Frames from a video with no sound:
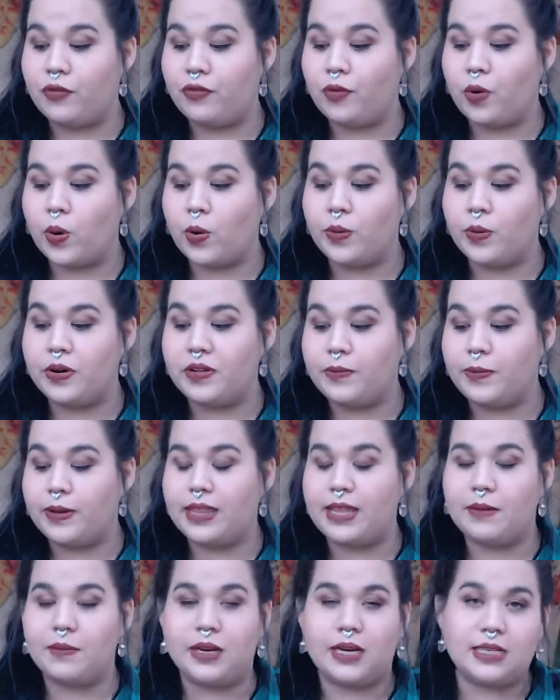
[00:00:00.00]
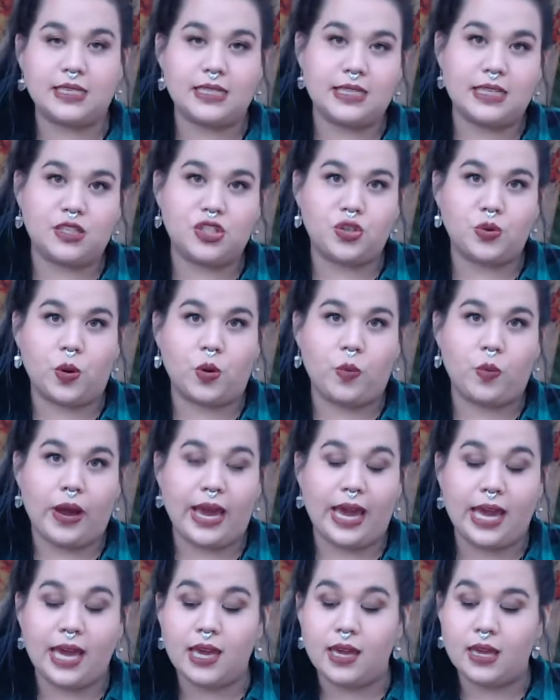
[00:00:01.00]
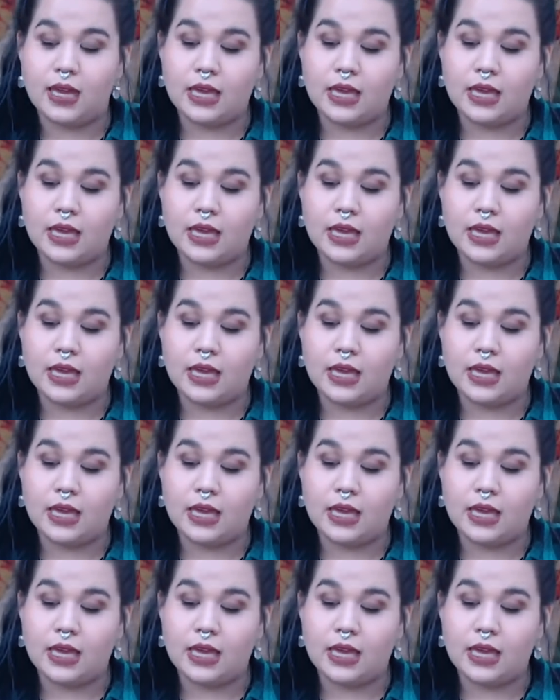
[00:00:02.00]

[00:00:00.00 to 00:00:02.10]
forward with them in a sensual way?